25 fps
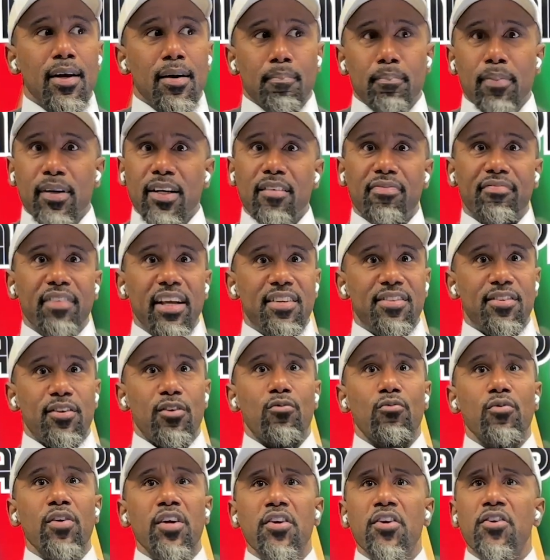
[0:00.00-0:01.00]
But if they
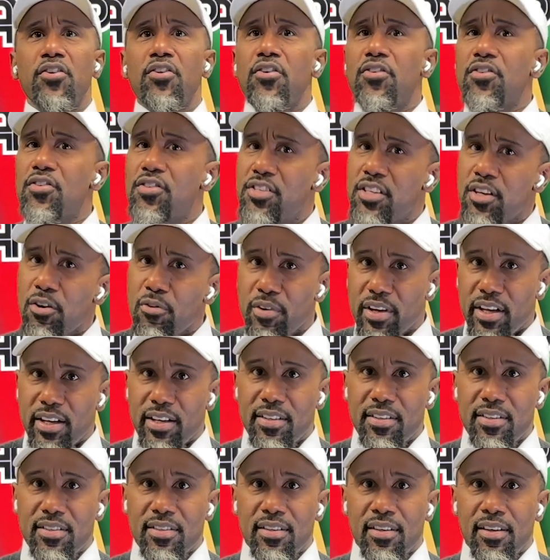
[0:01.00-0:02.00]
surrendered to the
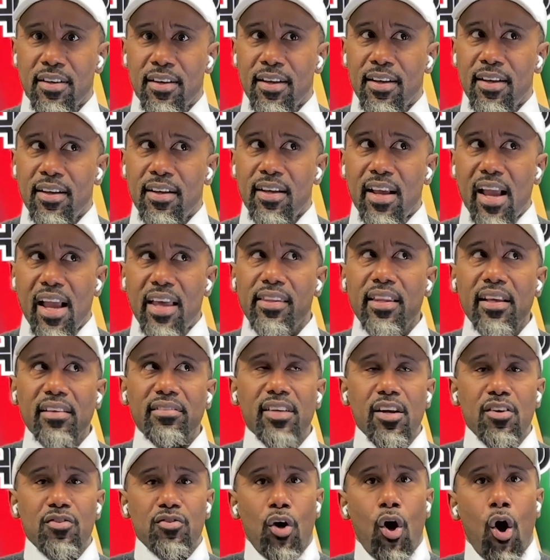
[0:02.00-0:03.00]
Syrians, at
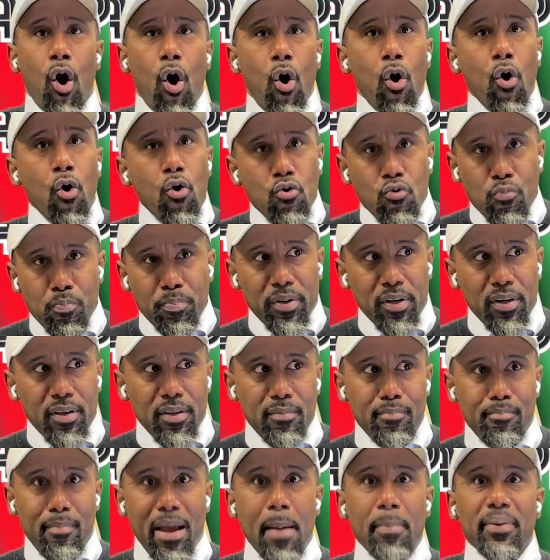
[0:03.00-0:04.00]
least there's a hope.
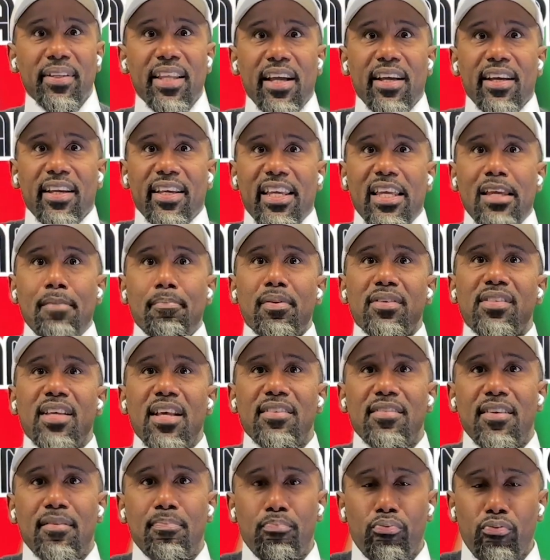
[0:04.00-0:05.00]
Maybe they could keep us
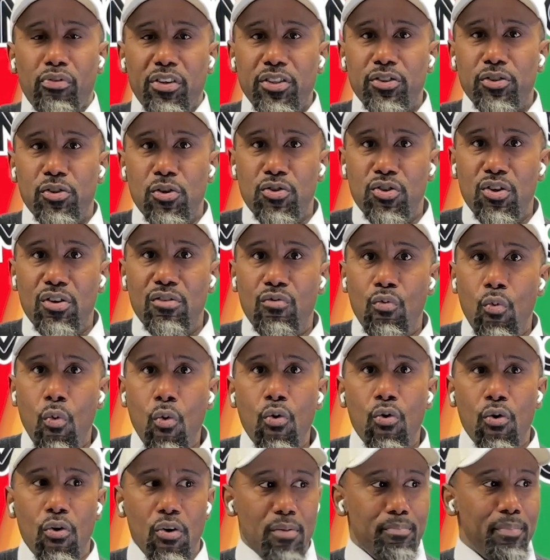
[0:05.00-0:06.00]
as prisoners of
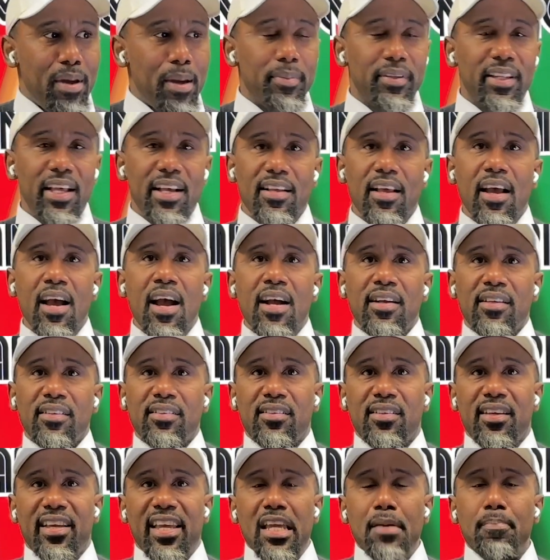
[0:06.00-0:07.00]
war. Maybe they
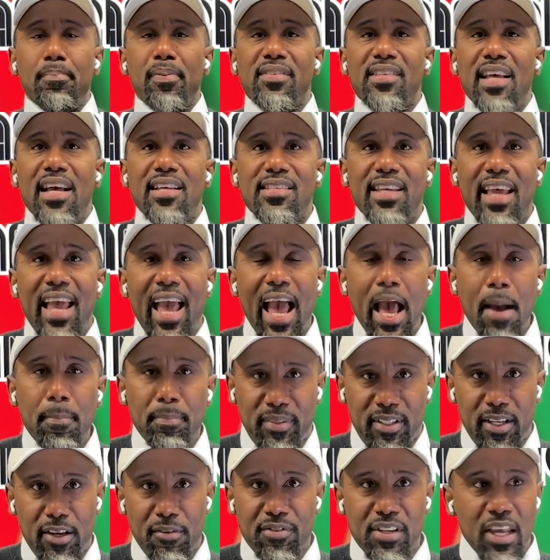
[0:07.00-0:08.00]
keep us as
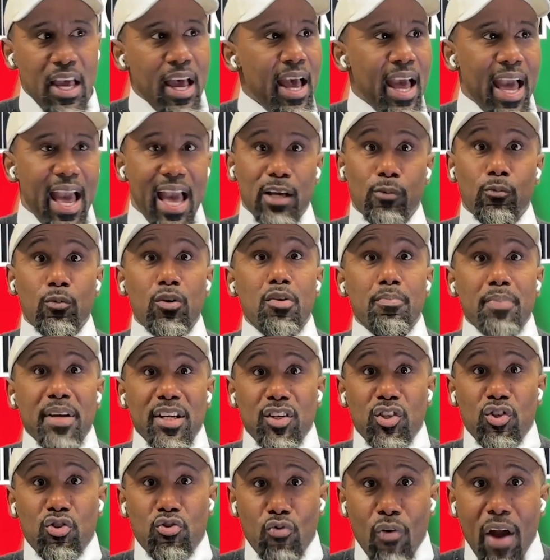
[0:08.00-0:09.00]
captives and we'll
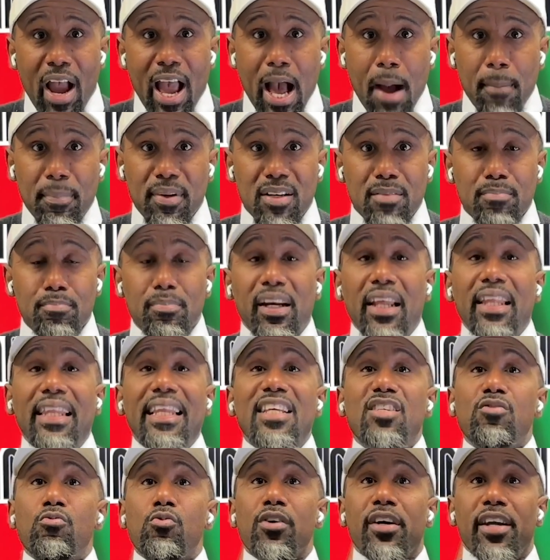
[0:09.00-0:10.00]
be trapped, but at
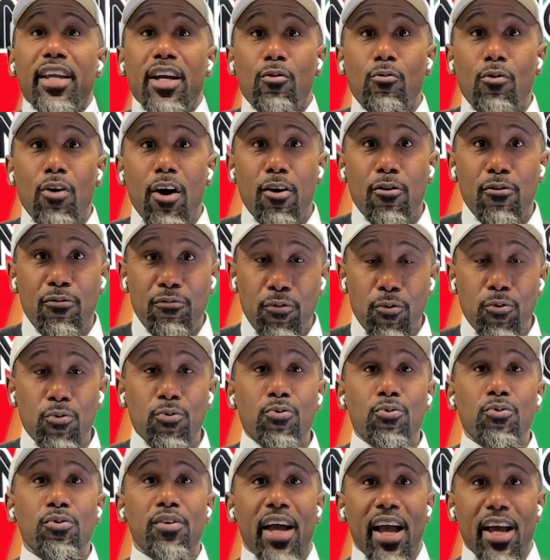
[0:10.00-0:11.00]
least we'll get what?
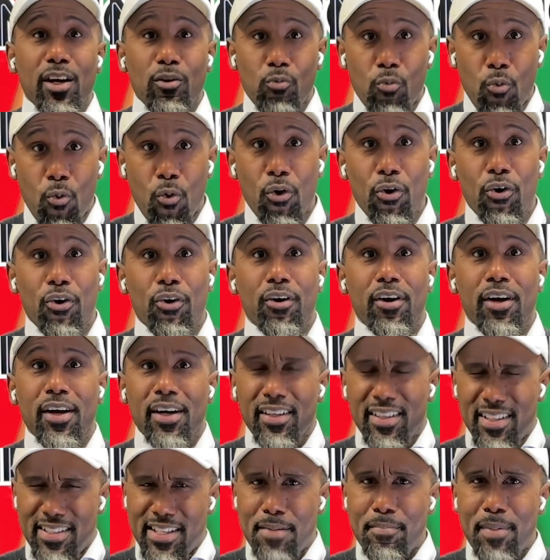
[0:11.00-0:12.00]
Food and water.
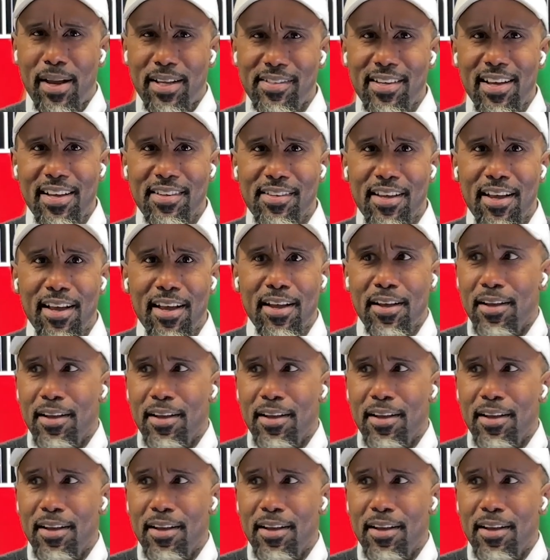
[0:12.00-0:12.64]
Does that make sense?